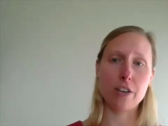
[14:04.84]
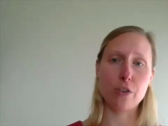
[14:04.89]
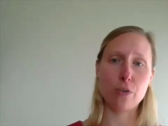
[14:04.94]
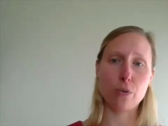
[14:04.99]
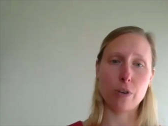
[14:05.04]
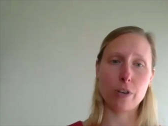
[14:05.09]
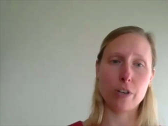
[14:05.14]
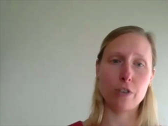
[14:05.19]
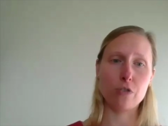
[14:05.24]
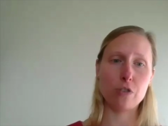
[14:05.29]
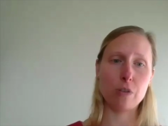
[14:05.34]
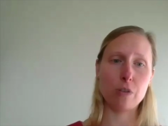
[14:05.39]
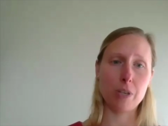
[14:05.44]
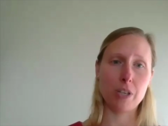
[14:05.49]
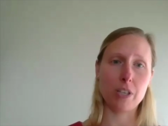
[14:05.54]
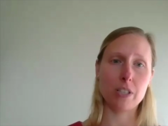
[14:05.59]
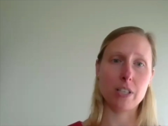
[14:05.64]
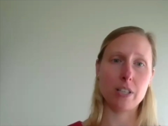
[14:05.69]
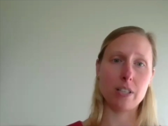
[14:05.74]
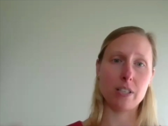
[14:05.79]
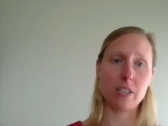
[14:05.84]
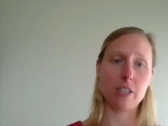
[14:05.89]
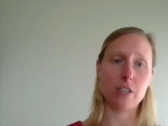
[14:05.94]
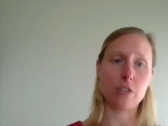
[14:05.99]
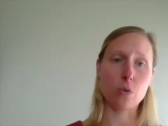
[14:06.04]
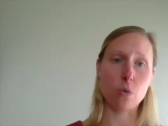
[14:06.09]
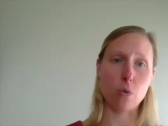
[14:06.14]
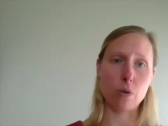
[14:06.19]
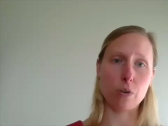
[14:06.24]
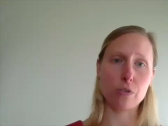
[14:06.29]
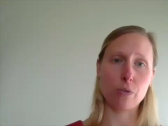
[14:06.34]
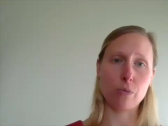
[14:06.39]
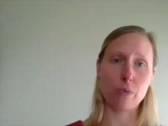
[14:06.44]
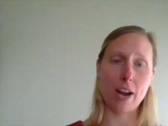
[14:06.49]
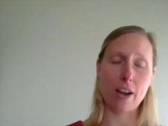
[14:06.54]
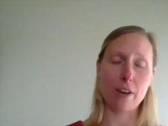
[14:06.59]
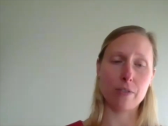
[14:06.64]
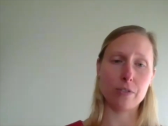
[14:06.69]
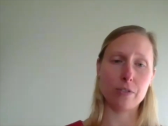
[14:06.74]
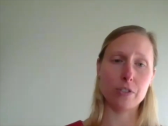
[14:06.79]
you're contributing to the discourse
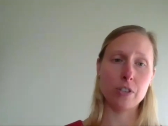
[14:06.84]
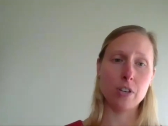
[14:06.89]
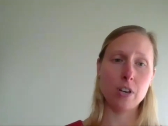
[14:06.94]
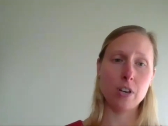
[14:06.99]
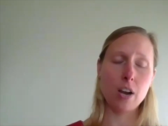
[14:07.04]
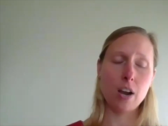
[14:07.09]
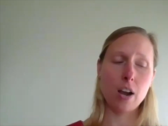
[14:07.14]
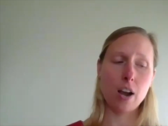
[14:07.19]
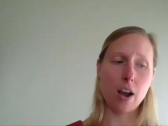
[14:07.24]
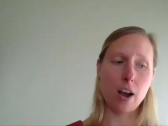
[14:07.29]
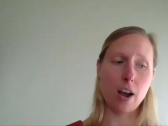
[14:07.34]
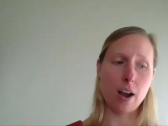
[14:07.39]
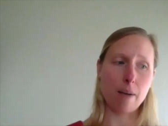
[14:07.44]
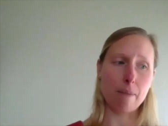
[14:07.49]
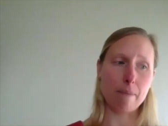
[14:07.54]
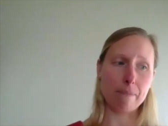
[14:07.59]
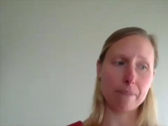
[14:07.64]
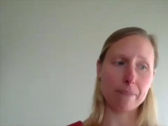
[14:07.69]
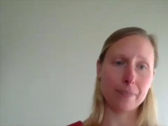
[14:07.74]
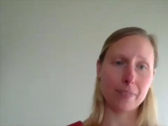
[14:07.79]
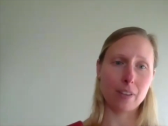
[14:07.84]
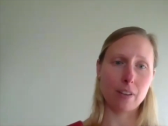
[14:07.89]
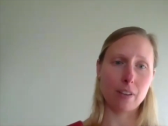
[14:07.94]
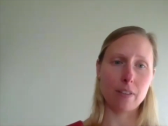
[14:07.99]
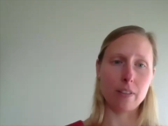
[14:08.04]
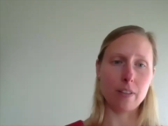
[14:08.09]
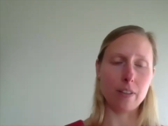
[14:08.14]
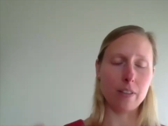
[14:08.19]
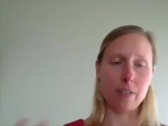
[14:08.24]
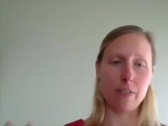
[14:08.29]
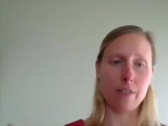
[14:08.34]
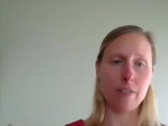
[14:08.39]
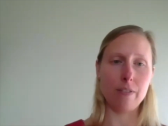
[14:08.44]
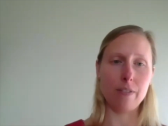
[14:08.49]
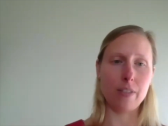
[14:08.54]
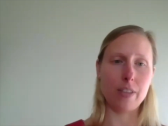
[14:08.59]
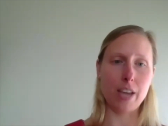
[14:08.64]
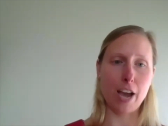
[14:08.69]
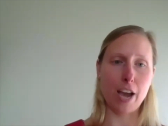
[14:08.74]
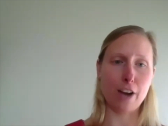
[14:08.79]
around um,
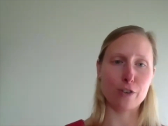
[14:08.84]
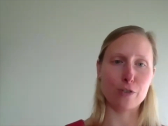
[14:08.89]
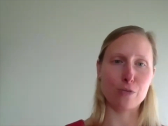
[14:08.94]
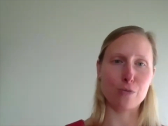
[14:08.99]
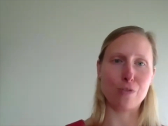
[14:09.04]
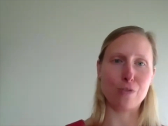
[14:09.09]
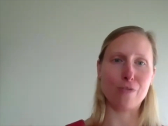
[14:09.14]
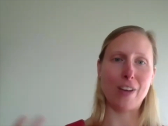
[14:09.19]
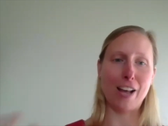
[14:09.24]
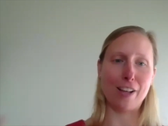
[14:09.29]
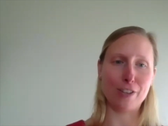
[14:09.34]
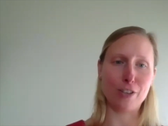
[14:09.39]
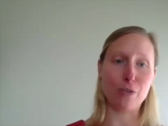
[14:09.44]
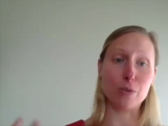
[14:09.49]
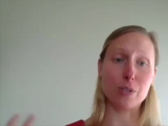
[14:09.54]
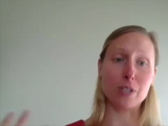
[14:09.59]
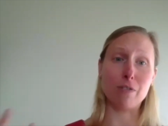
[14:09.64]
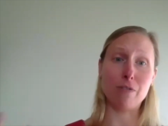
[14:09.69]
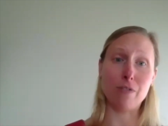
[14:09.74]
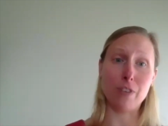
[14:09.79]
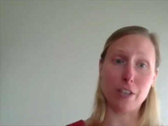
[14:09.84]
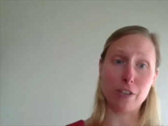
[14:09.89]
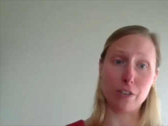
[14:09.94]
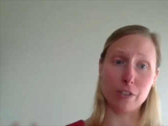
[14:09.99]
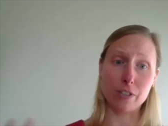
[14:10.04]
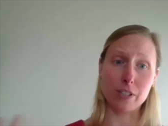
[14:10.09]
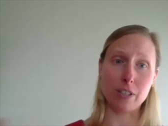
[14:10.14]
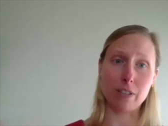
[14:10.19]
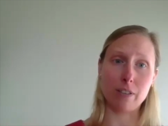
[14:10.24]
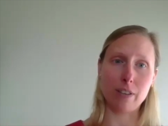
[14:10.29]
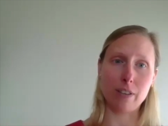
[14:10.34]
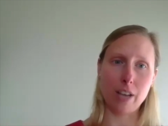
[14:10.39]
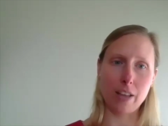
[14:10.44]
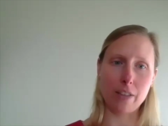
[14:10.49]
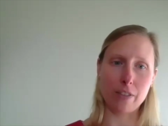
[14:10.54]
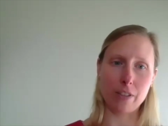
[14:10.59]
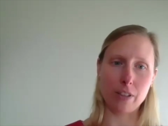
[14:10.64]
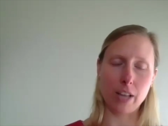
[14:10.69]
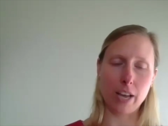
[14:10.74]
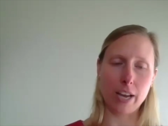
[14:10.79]
the actual values and fields and, and
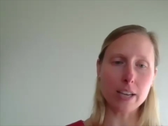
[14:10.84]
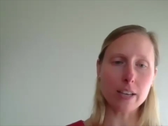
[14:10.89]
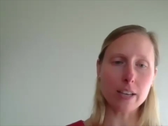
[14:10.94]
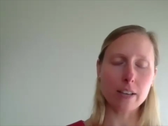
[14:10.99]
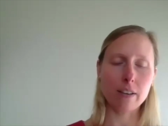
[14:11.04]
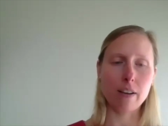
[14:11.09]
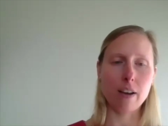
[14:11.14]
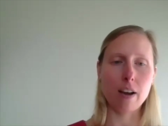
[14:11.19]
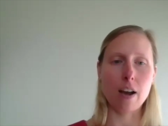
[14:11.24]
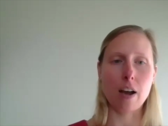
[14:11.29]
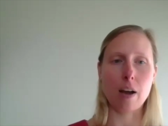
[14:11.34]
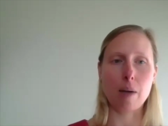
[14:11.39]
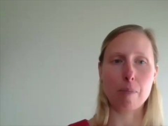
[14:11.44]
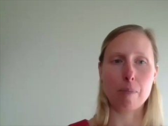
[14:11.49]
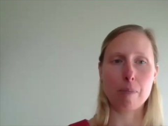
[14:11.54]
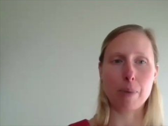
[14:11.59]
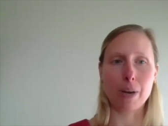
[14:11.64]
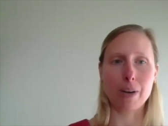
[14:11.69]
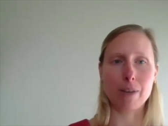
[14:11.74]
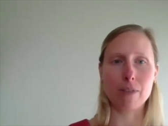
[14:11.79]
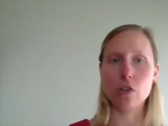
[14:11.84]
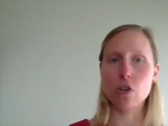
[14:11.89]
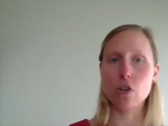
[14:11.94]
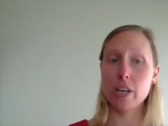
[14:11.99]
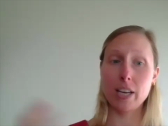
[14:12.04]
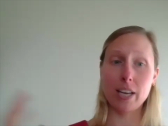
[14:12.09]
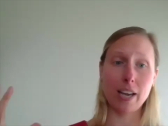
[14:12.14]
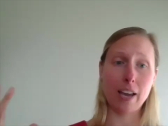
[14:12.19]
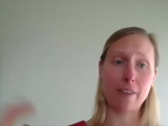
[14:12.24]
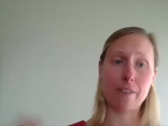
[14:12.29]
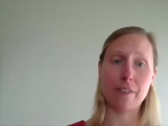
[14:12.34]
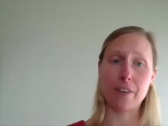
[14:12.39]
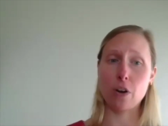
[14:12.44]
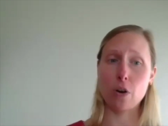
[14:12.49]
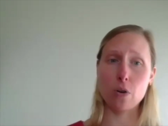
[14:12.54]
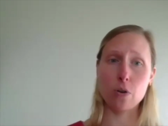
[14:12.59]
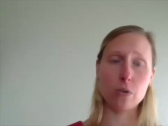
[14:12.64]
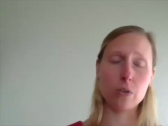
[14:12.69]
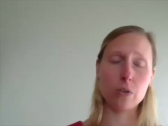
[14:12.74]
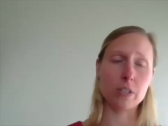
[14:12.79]
the like. Um, but looking at the
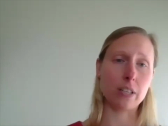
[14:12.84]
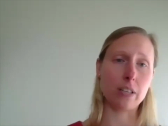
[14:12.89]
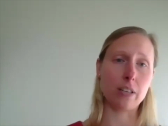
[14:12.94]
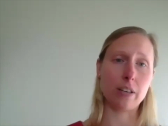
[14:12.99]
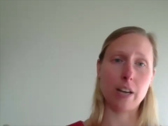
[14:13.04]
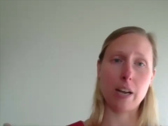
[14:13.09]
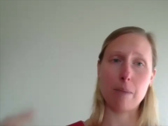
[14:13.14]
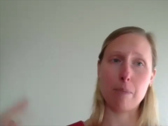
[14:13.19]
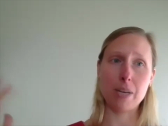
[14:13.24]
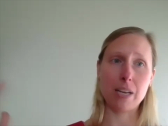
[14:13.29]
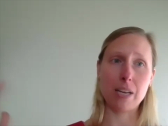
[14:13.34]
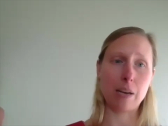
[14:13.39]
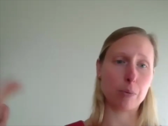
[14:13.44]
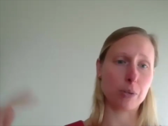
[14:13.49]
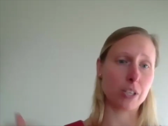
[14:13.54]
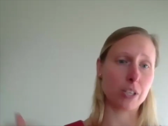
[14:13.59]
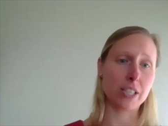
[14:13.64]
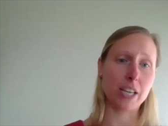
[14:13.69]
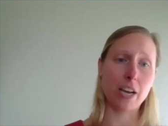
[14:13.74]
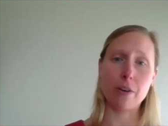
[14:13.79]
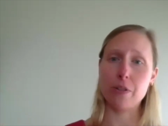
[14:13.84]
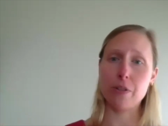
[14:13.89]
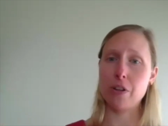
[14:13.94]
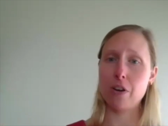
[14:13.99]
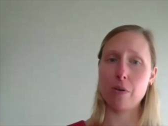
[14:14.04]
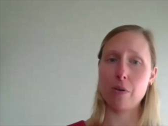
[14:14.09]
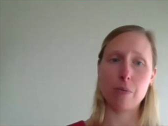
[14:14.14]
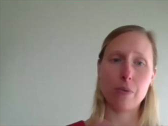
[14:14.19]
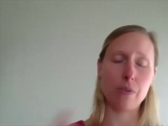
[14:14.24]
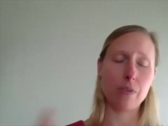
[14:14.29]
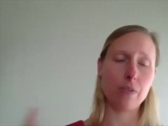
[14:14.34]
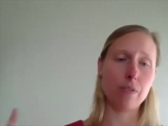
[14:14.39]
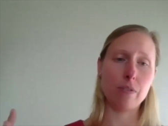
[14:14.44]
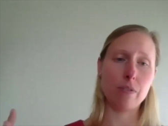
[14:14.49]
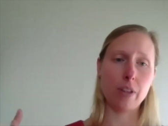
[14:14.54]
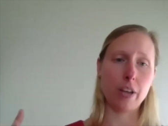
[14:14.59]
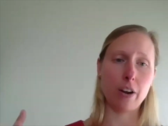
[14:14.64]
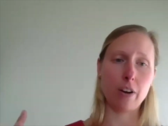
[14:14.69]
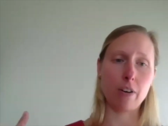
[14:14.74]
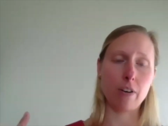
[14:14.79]
codes and, and being able to download
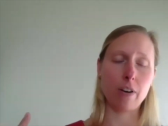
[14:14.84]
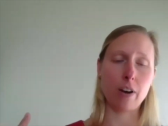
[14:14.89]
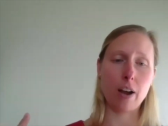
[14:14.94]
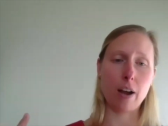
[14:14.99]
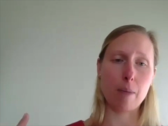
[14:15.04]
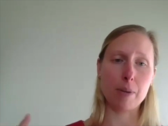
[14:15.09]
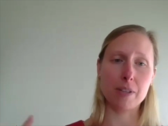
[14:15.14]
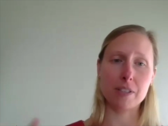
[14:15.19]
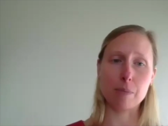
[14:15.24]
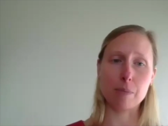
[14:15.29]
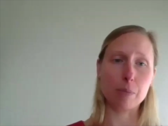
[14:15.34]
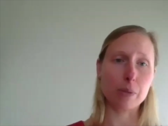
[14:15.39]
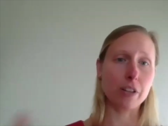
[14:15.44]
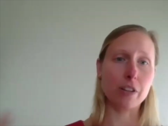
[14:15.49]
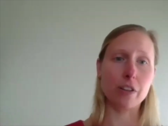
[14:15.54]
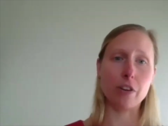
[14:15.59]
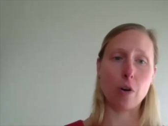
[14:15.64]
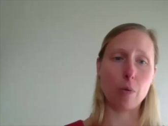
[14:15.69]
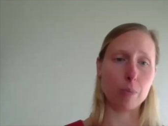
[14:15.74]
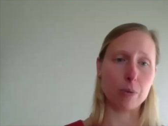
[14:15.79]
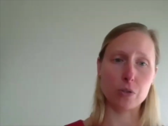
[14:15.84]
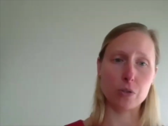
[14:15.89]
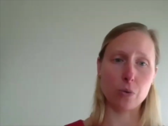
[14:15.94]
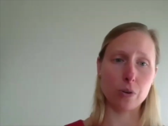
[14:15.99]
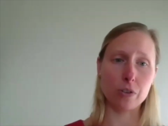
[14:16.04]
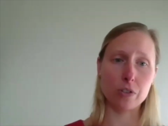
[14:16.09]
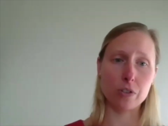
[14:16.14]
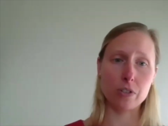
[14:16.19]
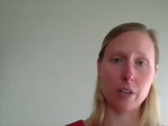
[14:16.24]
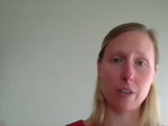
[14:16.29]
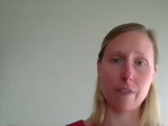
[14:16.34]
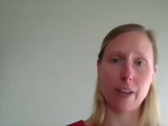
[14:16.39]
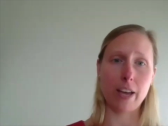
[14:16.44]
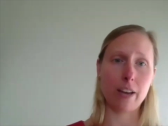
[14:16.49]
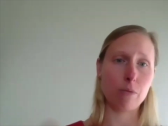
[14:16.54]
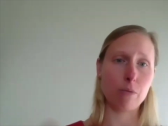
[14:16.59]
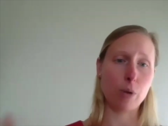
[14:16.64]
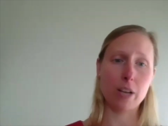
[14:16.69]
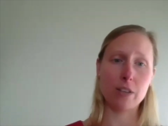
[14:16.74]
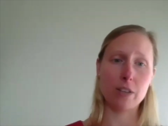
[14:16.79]
there, um, it's completely open source, and that
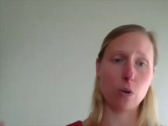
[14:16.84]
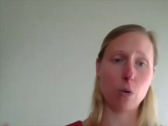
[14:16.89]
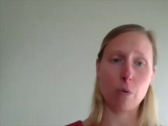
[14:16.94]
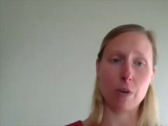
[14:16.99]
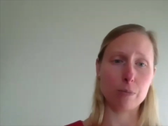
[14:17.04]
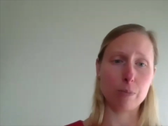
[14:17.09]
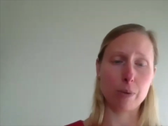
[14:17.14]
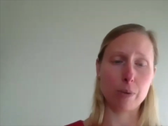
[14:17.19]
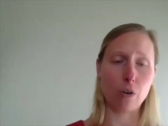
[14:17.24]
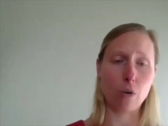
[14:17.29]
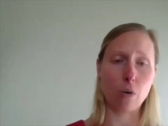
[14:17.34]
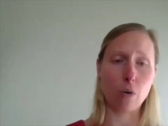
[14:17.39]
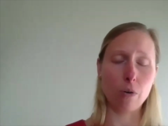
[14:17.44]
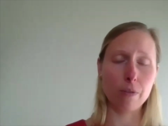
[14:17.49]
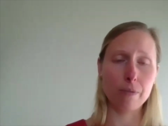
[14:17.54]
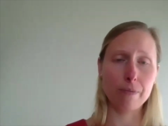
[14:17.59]
has always been a goal.